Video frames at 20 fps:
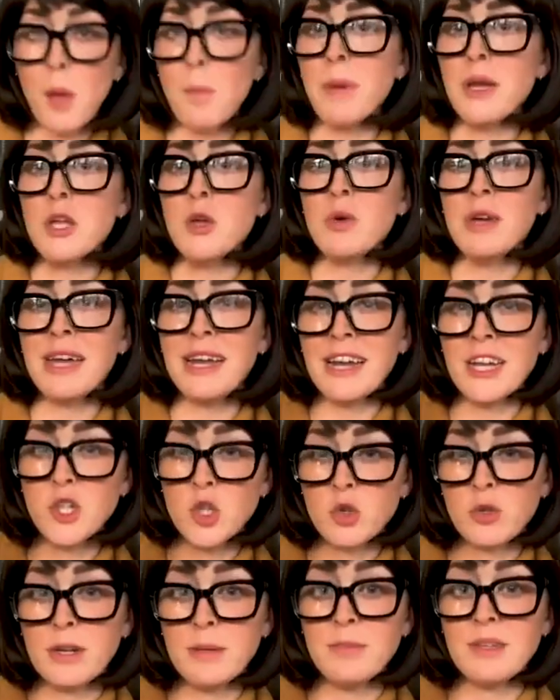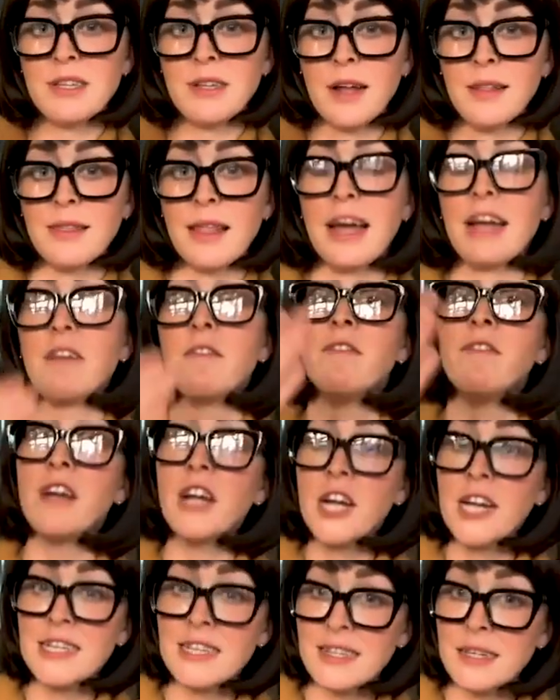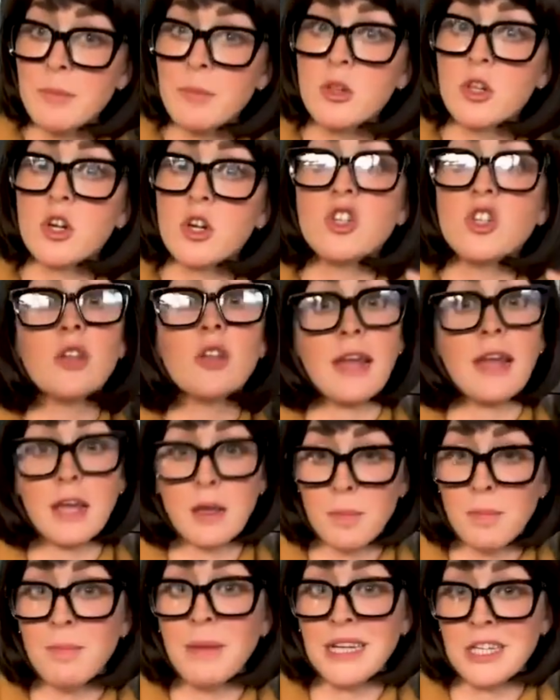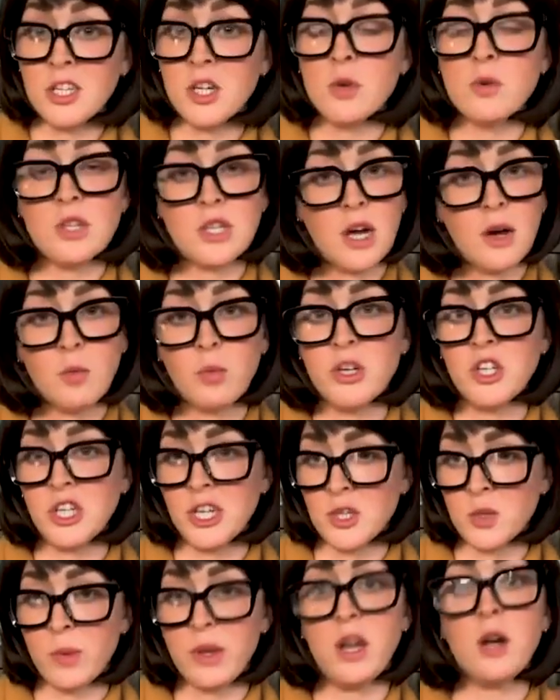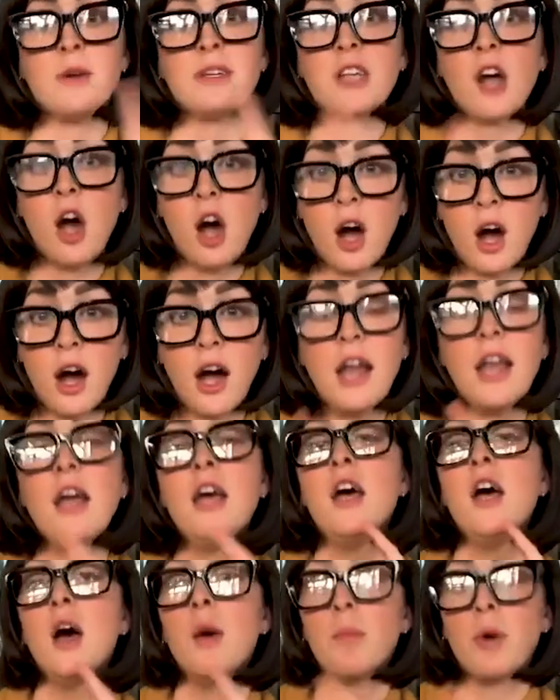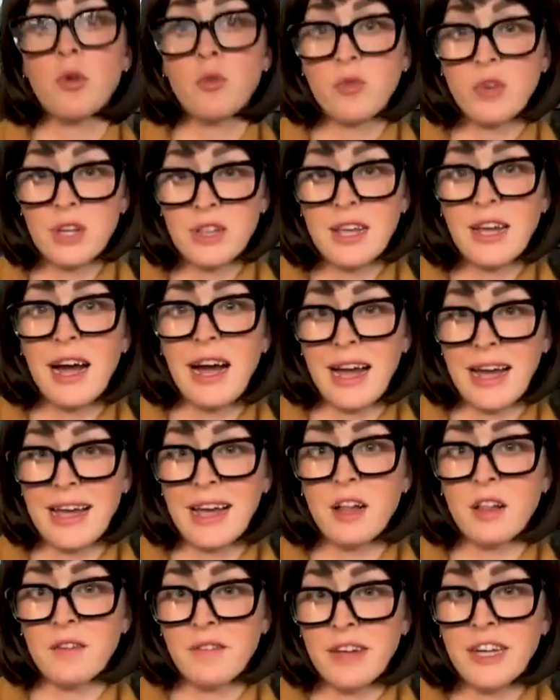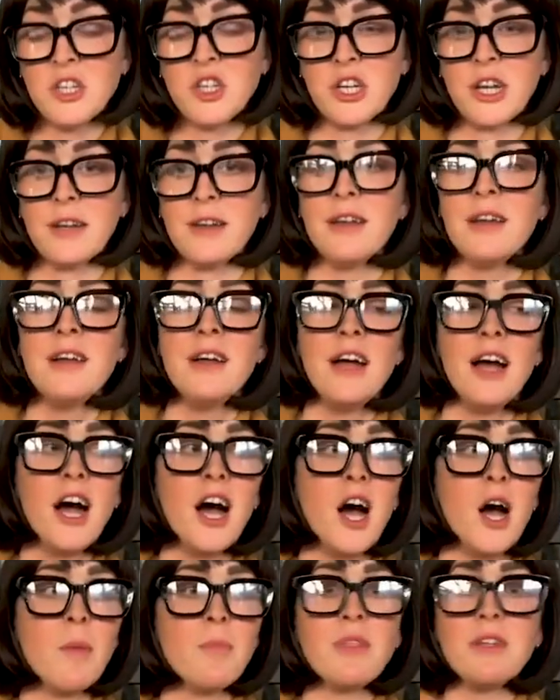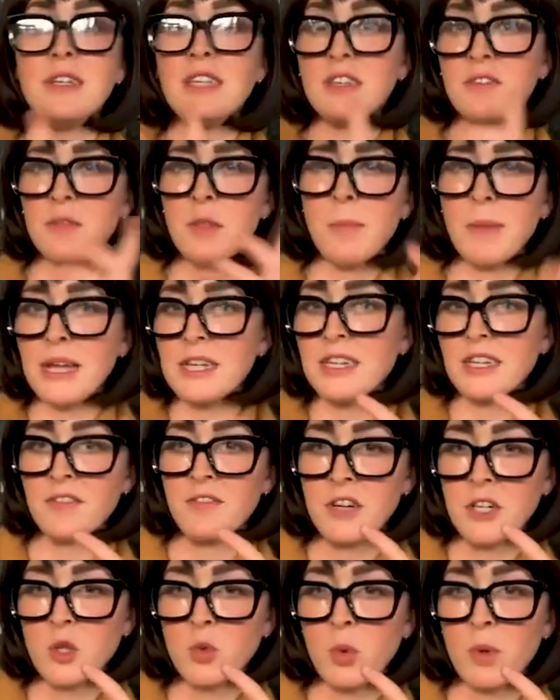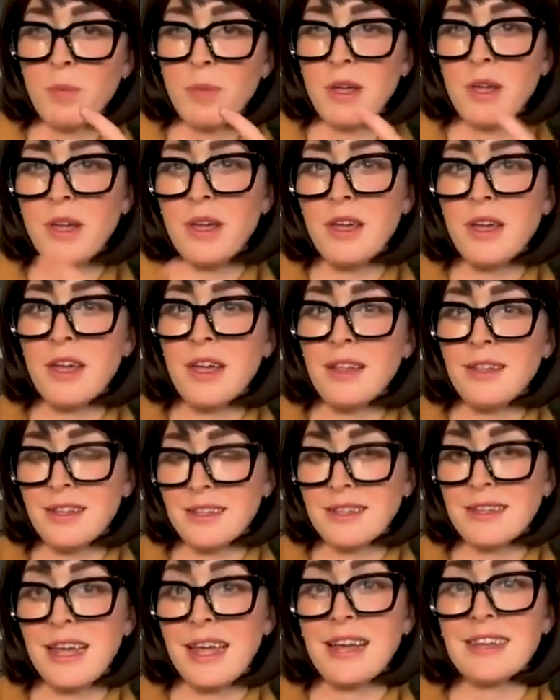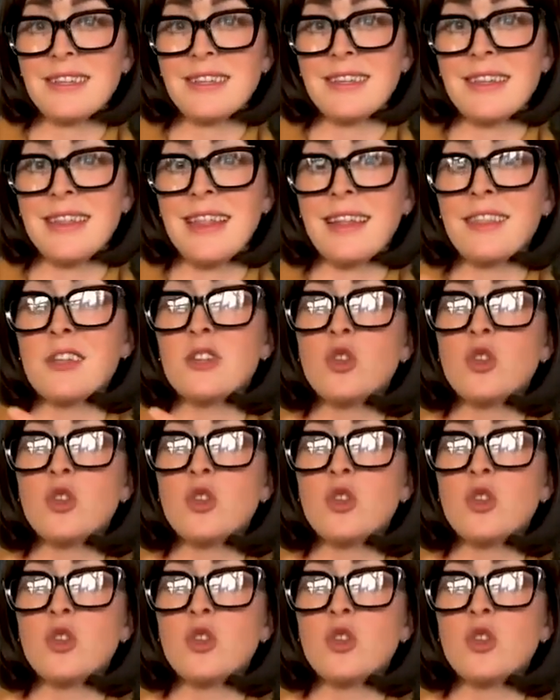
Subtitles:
but you get extreme sunlight. Very similar to like Mendoza, which as we know is hot, but really high elevation. The main difference would be, in this case, that